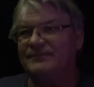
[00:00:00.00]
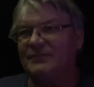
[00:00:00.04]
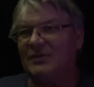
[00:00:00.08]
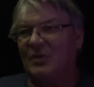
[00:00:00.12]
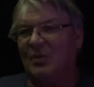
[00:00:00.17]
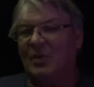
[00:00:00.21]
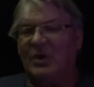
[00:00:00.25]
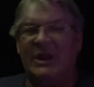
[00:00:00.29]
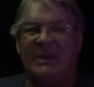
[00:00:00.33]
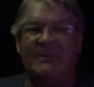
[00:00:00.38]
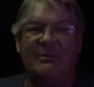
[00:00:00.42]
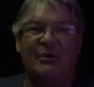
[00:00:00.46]

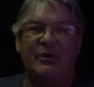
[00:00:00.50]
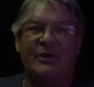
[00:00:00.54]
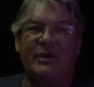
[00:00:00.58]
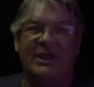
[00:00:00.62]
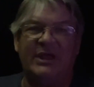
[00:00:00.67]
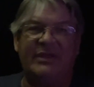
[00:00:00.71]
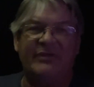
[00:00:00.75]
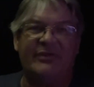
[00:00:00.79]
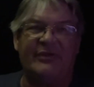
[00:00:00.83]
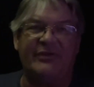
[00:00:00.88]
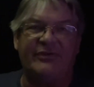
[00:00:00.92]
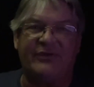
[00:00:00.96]
whatever it
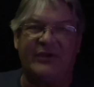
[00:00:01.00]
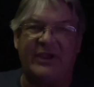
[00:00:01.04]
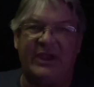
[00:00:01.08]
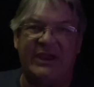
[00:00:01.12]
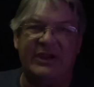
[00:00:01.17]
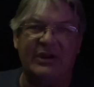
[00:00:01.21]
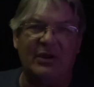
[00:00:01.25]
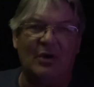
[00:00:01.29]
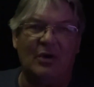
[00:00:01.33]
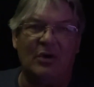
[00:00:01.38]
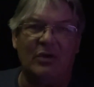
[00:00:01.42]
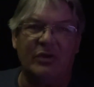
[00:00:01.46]
is, the
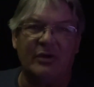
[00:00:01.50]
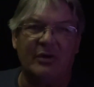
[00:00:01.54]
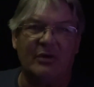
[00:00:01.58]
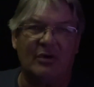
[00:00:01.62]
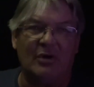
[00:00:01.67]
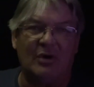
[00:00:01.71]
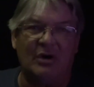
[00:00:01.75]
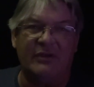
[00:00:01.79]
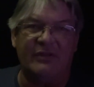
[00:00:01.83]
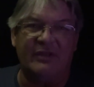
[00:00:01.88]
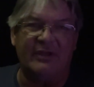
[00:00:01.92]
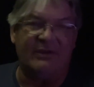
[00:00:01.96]
chain holder
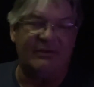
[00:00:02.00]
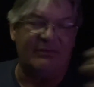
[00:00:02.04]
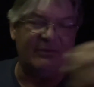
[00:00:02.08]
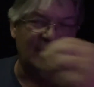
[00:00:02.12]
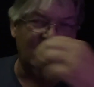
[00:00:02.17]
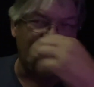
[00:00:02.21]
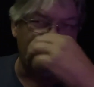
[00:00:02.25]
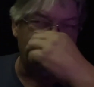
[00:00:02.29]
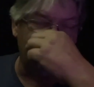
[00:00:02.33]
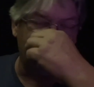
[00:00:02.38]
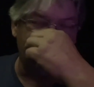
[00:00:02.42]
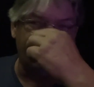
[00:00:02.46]
or
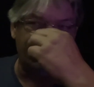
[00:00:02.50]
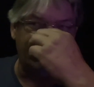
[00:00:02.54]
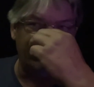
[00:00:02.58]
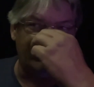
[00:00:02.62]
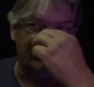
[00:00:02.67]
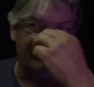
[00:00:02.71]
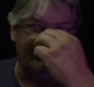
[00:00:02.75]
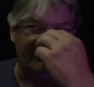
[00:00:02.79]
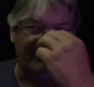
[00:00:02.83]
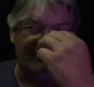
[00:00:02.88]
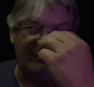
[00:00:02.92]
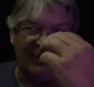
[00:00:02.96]

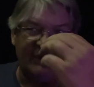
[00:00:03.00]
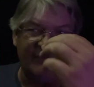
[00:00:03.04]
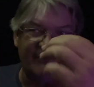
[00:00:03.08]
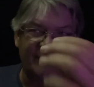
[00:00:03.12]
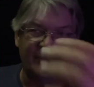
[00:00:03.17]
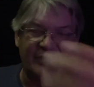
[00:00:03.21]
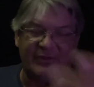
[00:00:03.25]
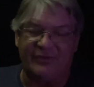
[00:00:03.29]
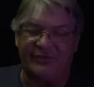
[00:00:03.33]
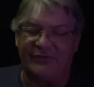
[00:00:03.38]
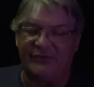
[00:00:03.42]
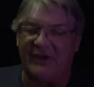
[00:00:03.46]
the one
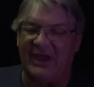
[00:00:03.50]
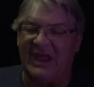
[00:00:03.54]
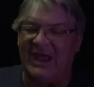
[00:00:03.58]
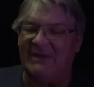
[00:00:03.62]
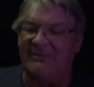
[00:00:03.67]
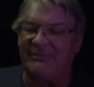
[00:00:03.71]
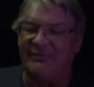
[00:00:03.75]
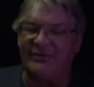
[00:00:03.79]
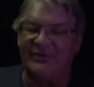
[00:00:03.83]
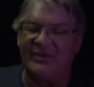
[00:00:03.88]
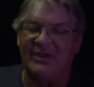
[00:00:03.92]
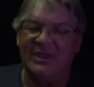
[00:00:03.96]
for the
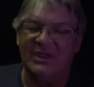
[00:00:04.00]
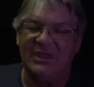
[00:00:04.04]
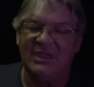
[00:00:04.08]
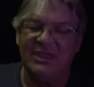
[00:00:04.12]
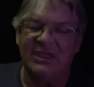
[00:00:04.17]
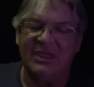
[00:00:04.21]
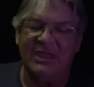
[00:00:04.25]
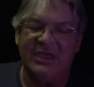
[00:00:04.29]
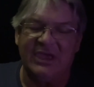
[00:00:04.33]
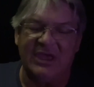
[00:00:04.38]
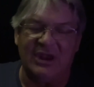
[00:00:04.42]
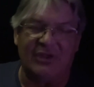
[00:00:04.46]
straps.
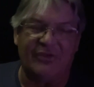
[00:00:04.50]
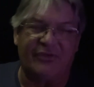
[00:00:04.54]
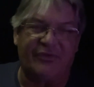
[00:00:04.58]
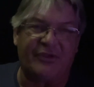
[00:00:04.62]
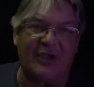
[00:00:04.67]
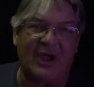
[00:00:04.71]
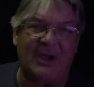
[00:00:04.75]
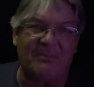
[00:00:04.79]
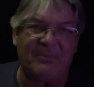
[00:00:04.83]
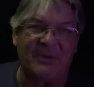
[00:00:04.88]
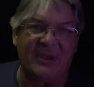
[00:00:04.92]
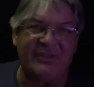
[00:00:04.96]
It'll
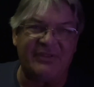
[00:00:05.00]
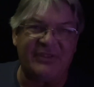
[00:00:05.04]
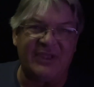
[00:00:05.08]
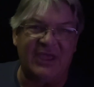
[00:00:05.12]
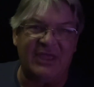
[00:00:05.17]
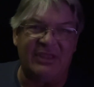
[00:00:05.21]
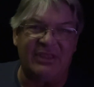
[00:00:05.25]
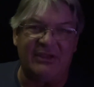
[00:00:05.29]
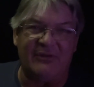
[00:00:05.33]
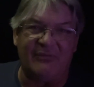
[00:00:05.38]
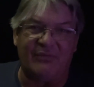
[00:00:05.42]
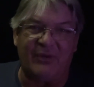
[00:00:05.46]
stop right there
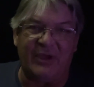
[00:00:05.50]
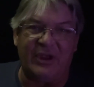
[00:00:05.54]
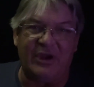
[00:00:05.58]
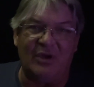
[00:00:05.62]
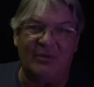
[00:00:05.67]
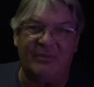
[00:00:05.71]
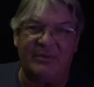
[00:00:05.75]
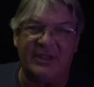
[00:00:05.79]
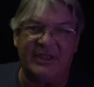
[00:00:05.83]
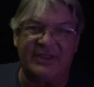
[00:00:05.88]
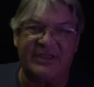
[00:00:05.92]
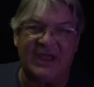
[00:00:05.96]
and then right
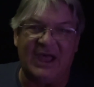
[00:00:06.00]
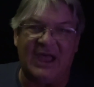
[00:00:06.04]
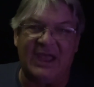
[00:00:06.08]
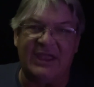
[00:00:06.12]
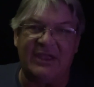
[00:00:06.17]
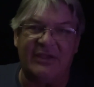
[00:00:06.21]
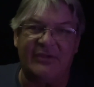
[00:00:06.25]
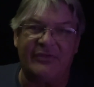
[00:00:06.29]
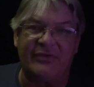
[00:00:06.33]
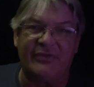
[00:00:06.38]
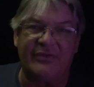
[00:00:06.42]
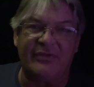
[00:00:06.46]
over your
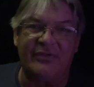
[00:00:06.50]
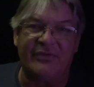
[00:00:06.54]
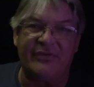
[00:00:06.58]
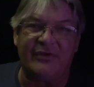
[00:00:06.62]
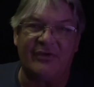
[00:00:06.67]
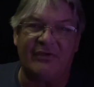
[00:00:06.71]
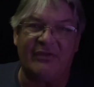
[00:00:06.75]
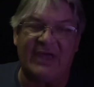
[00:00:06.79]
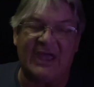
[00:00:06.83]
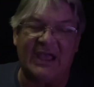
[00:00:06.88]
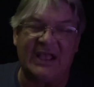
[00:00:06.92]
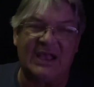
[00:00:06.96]
tires.
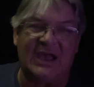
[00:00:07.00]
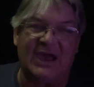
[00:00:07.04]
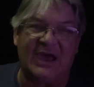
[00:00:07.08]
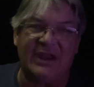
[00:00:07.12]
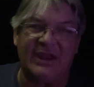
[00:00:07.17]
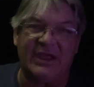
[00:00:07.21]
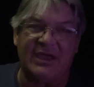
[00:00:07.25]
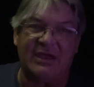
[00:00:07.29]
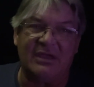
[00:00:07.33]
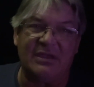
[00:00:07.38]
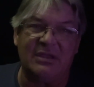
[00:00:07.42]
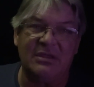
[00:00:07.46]
So that kind
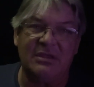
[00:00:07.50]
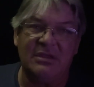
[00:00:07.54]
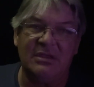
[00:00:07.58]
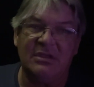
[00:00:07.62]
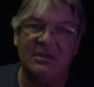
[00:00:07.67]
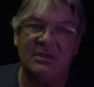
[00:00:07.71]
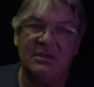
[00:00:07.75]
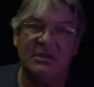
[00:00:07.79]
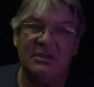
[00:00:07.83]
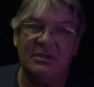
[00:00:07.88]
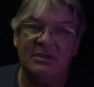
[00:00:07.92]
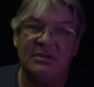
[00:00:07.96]
of
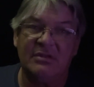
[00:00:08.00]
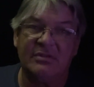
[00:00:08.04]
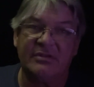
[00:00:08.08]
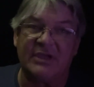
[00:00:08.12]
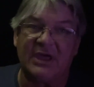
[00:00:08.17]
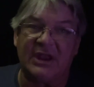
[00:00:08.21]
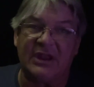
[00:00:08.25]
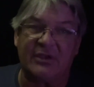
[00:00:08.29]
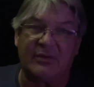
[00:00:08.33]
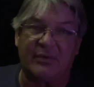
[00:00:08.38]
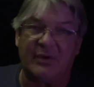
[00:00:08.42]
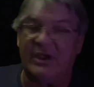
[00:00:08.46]

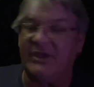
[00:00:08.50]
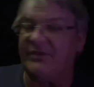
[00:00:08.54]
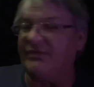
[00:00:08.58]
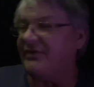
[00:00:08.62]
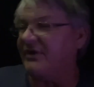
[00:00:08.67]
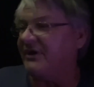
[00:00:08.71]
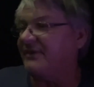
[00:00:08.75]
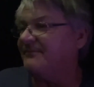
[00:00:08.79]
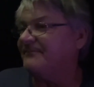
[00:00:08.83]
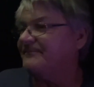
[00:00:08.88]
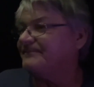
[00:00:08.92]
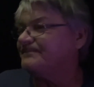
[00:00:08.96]

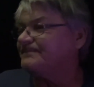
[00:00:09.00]
crazy.